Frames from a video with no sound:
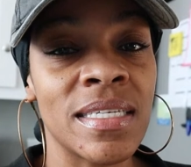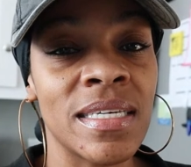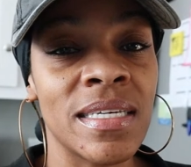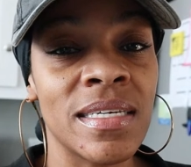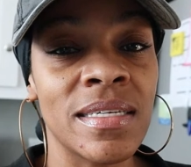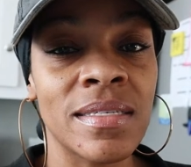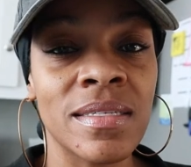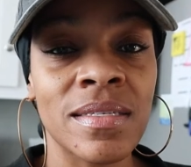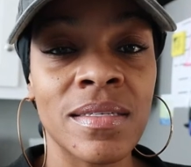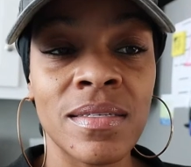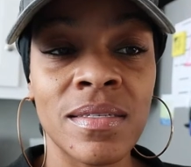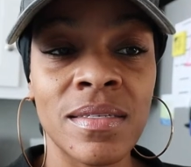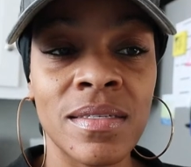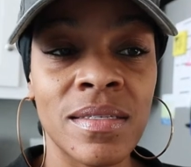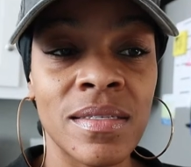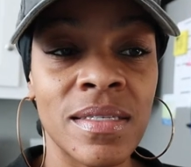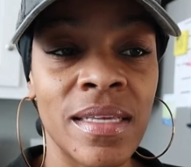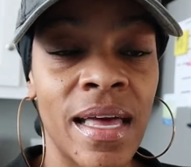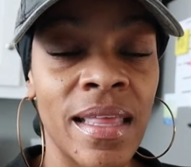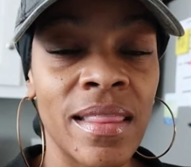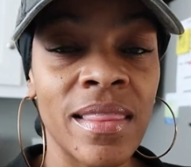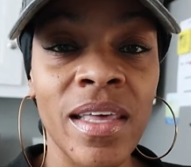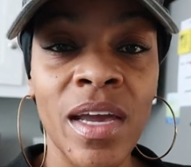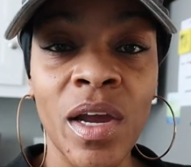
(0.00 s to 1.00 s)
He
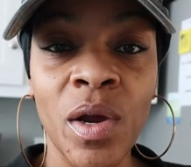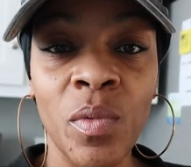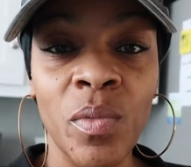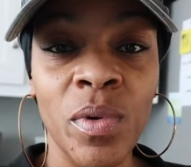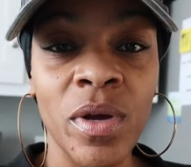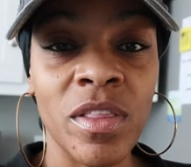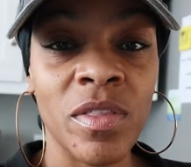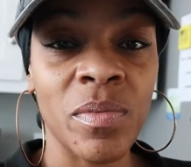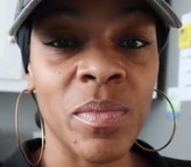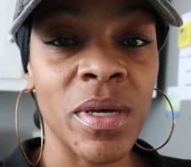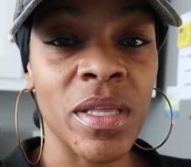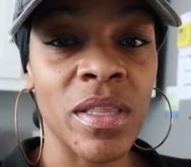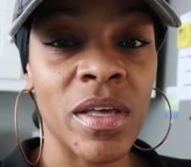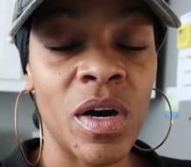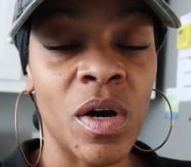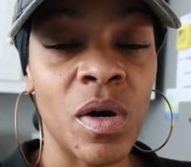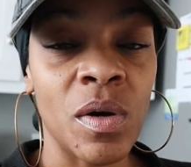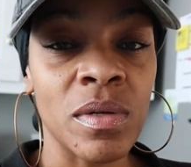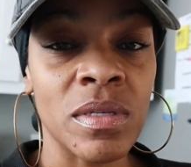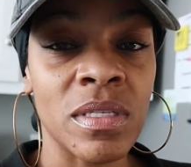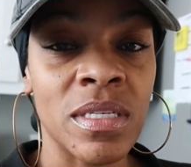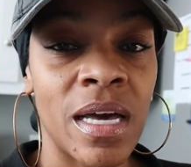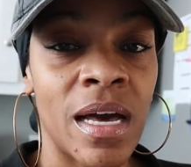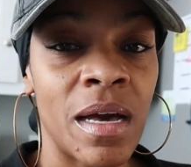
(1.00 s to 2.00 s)
sat there with me the
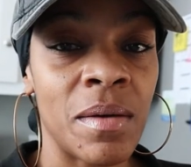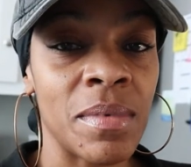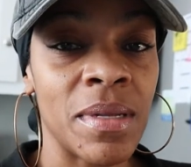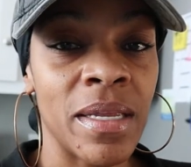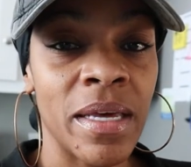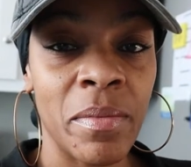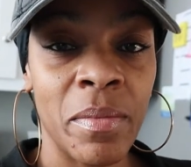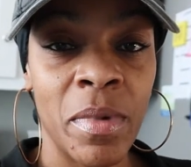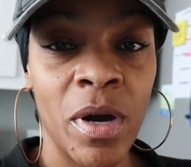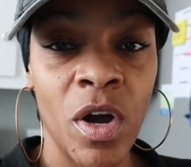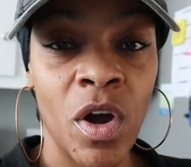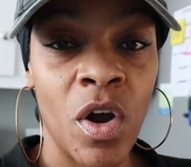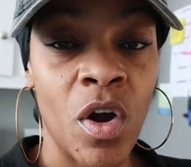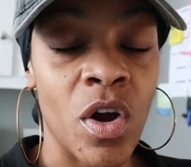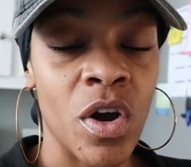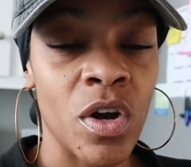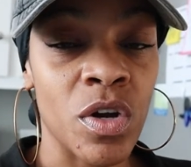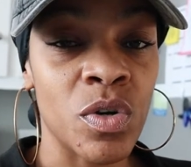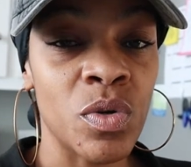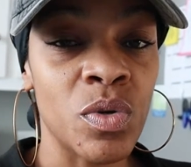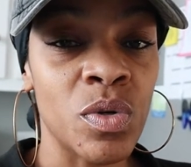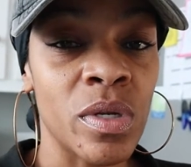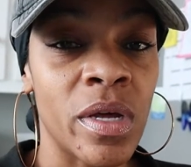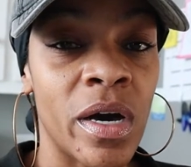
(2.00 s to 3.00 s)
whole time, let my car
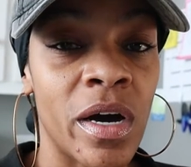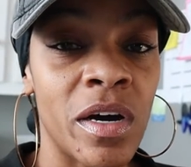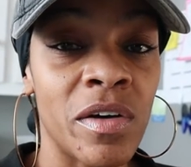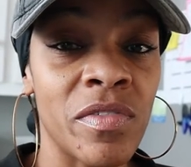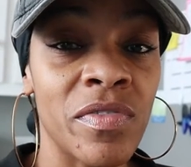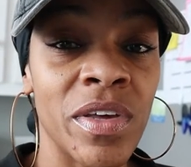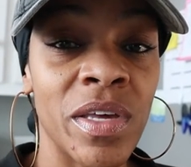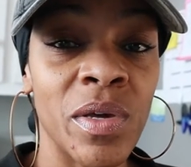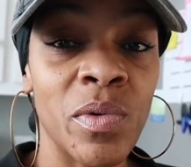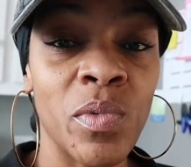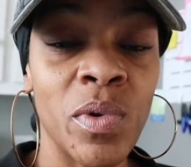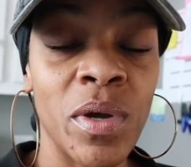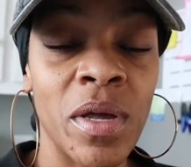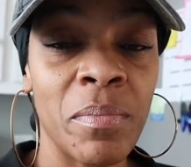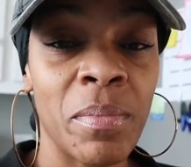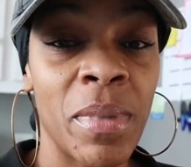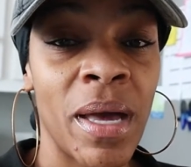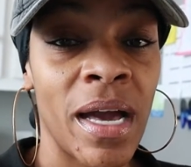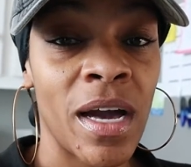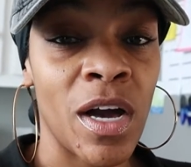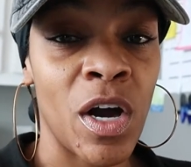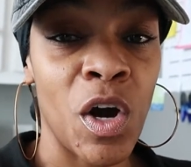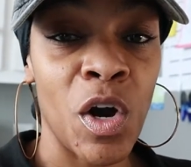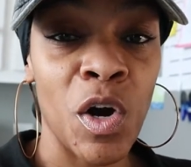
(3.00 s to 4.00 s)
cool off. He went
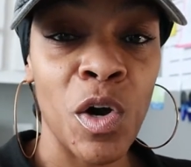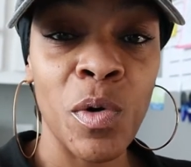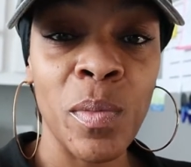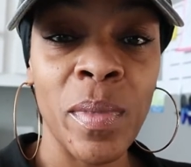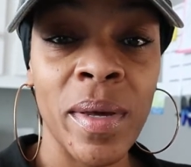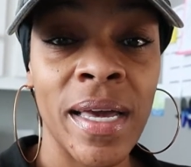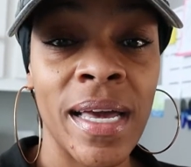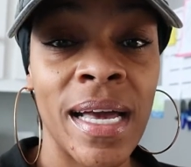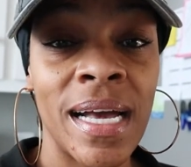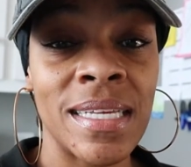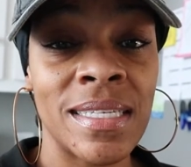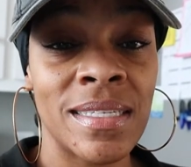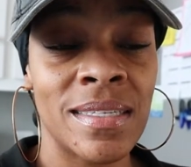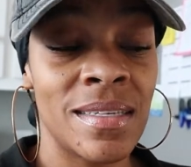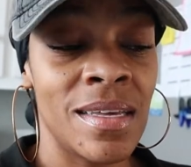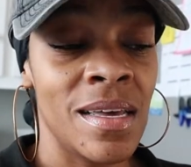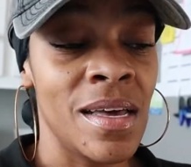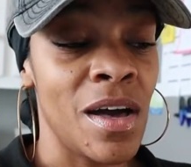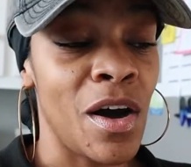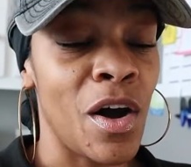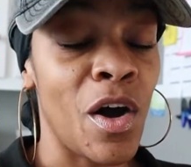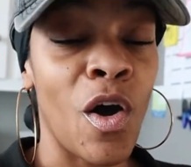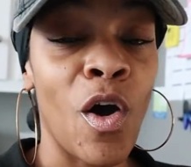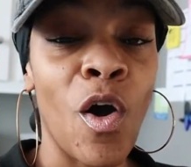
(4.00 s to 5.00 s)
back home and got
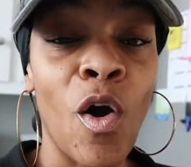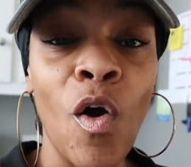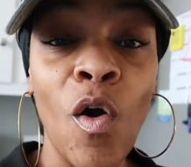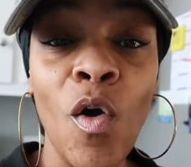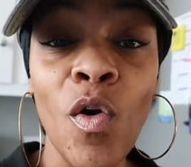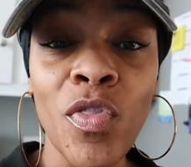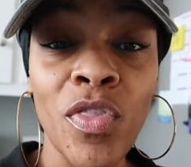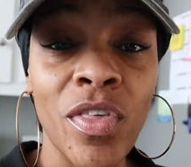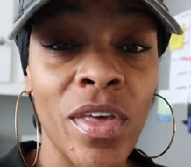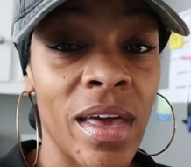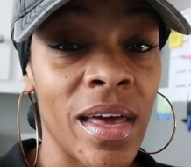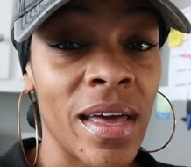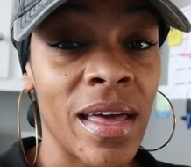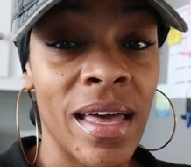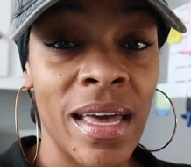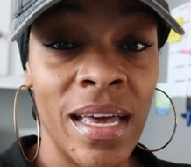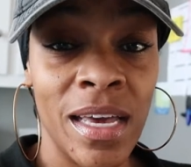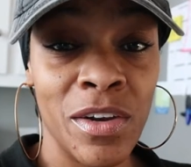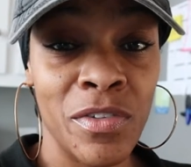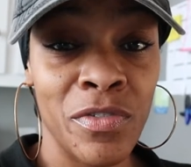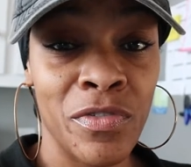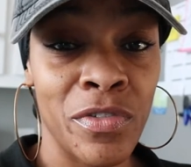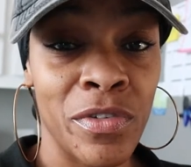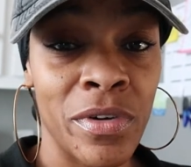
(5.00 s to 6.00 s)
a whole thing of
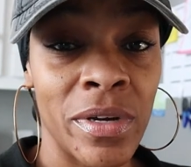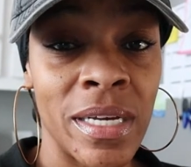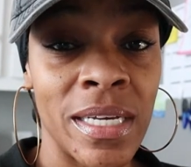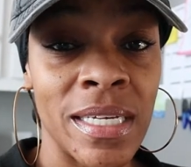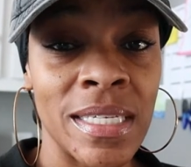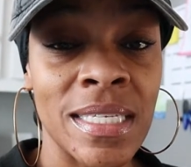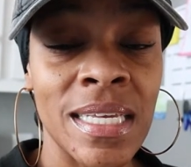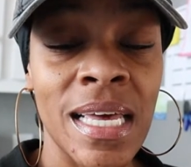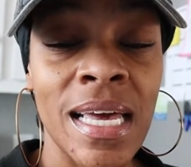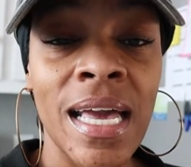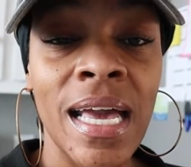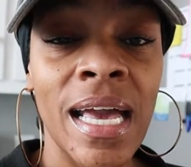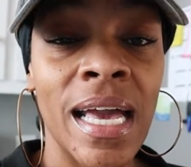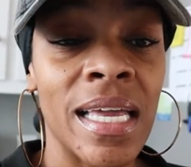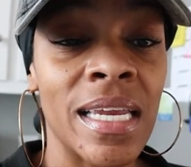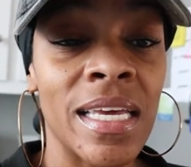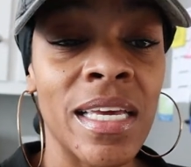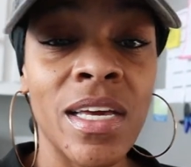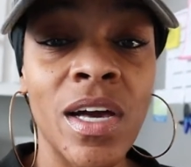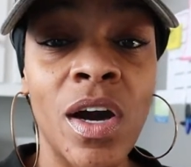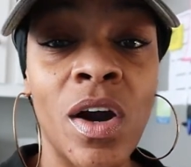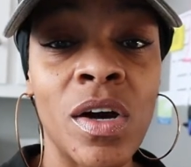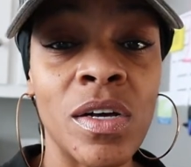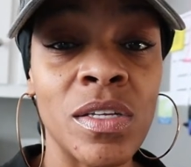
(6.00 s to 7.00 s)
antifreeze and
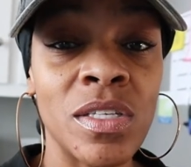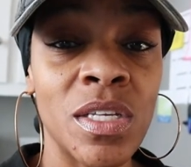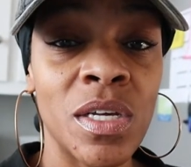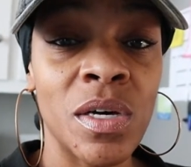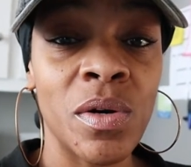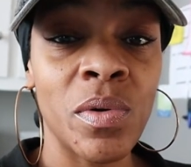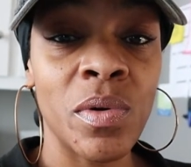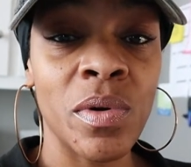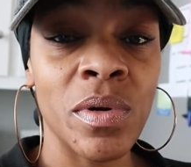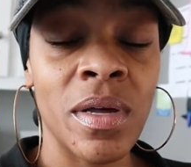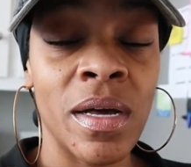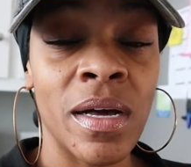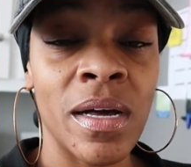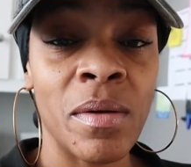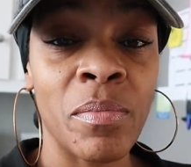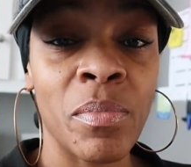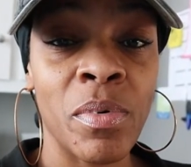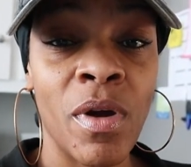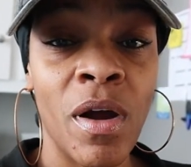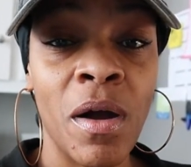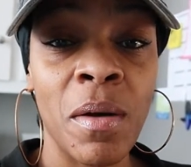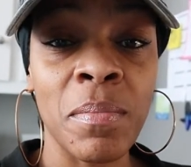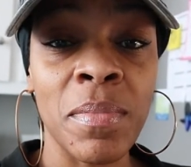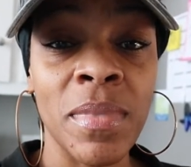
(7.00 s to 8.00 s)
he also um,
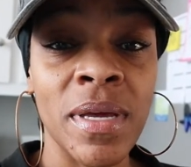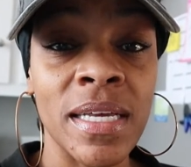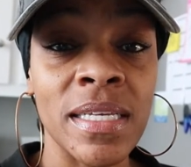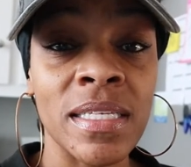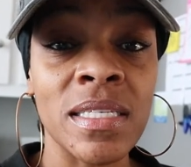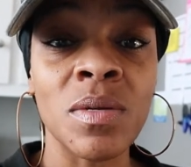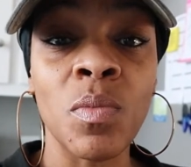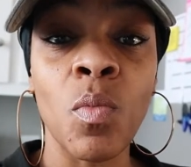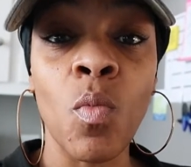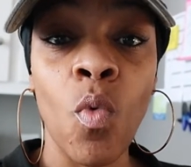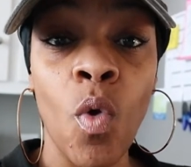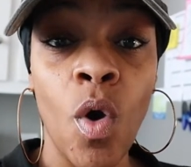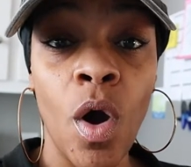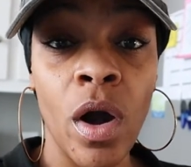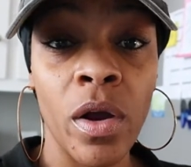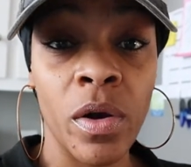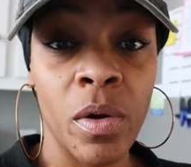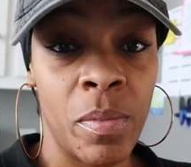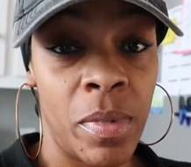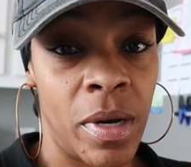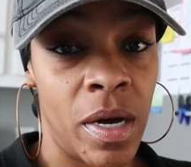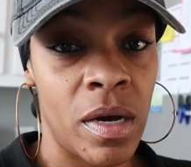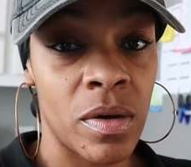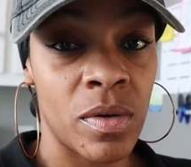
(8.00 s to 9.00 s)
brought me some
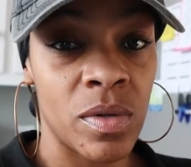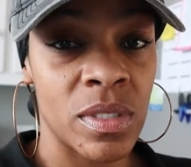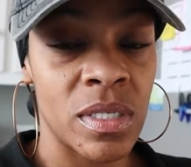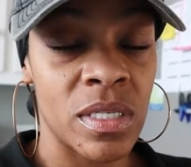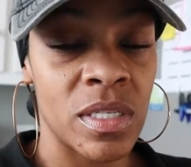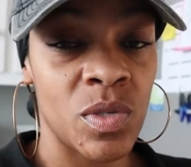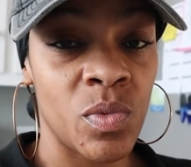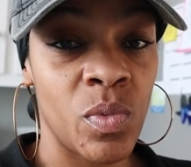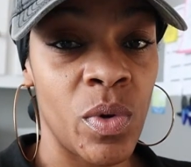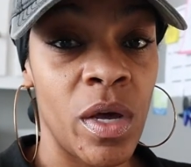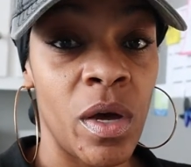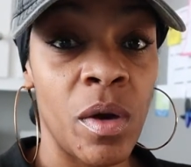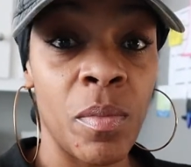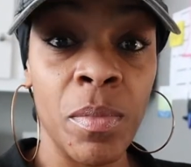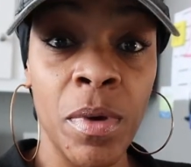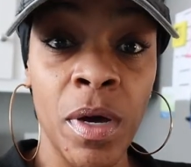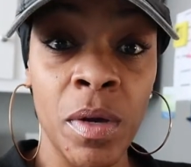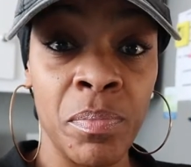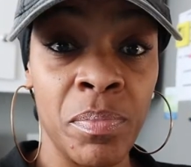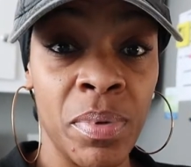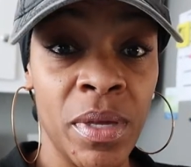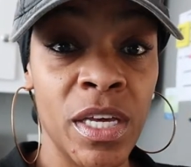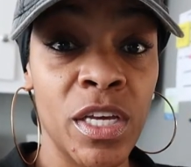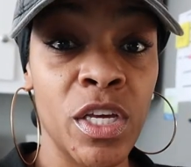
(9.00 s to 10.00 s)
water bottles as well
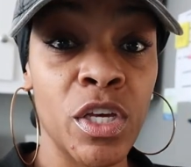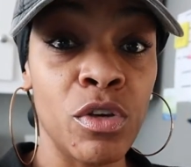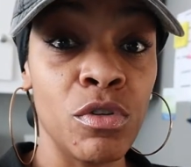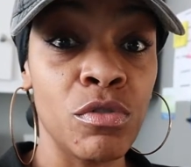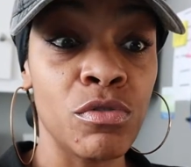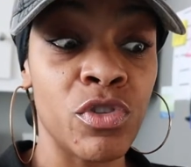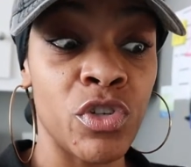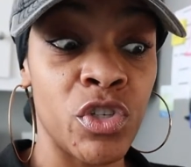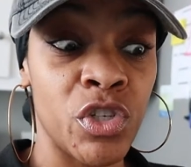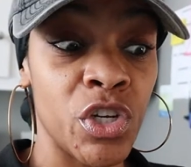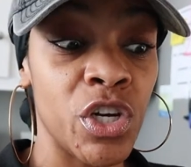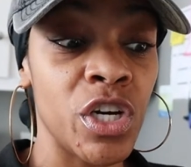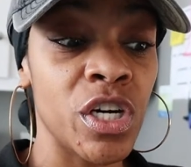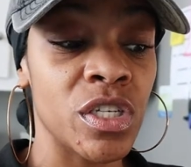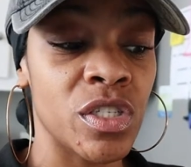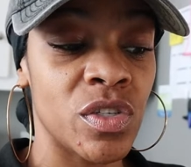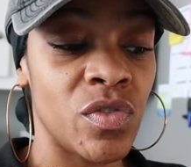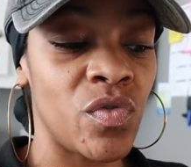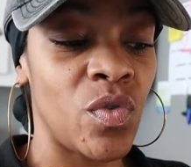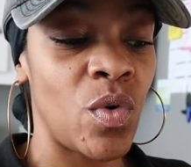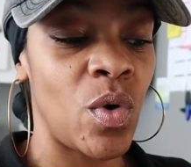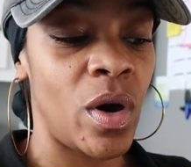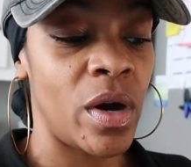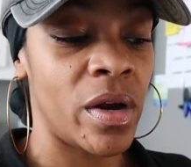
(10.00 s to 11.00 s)
a big huge jugs
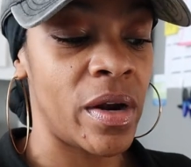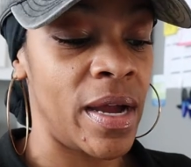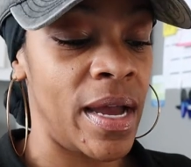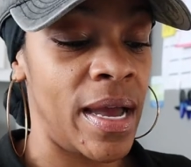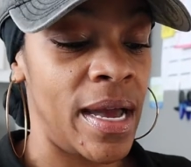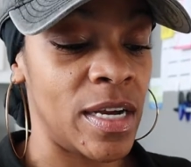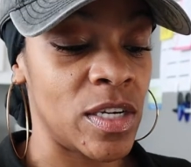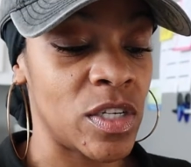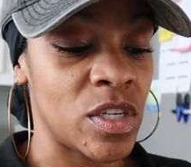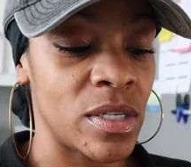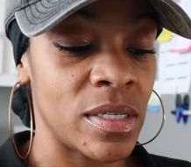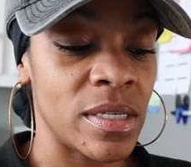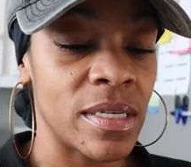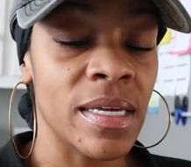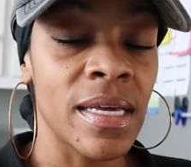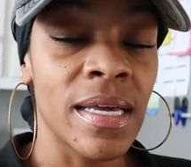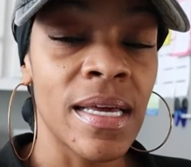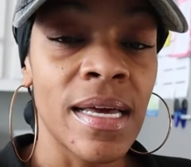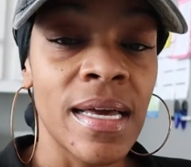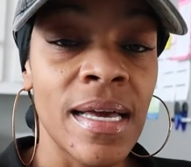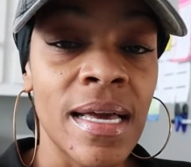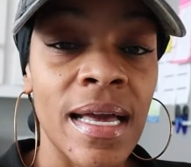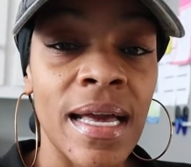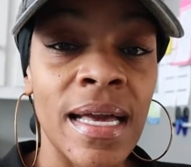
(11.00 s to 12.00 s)
of water actually
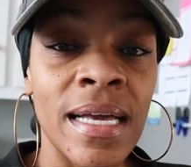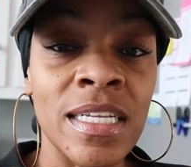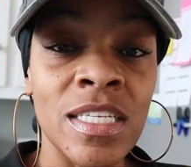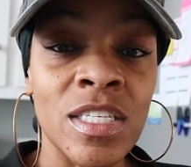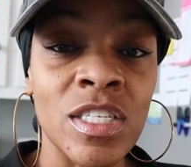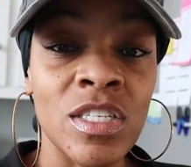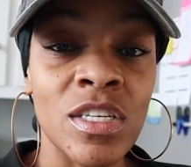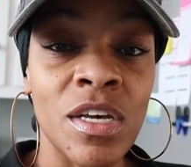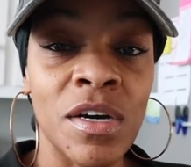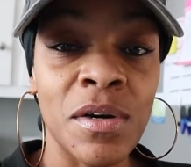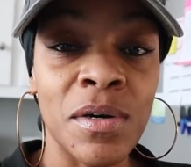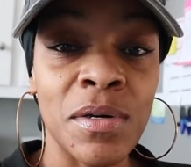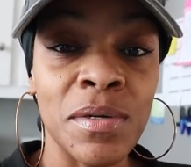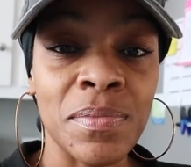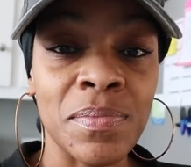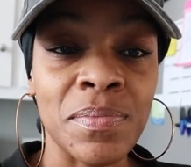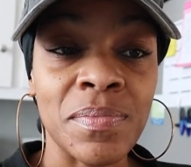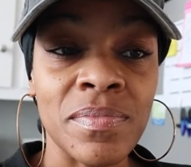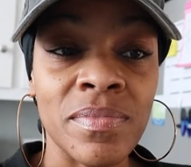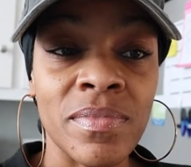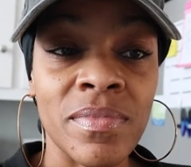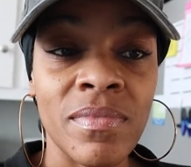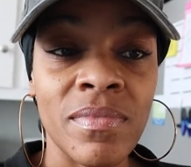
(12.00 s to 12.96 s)
and so